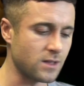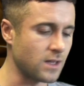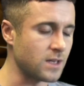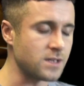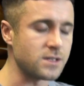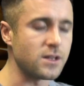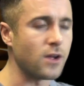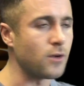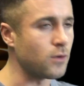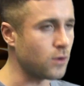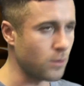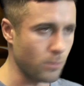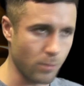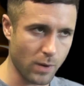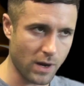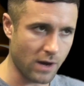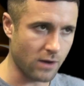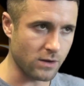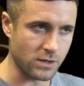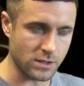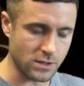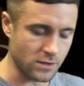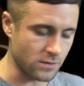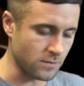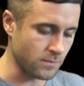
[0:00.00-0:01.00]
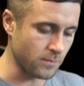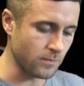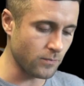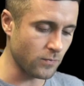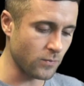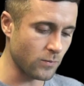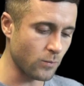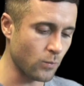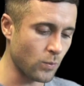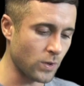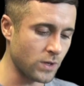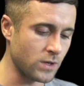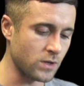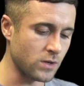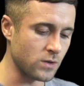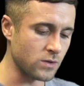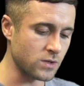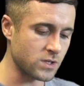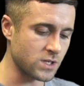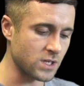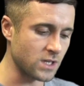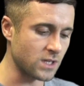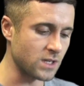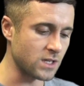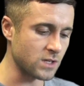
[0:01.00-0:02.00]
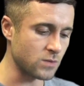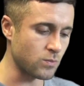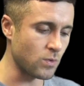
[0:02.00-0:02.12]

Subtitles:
there's no comparison when you see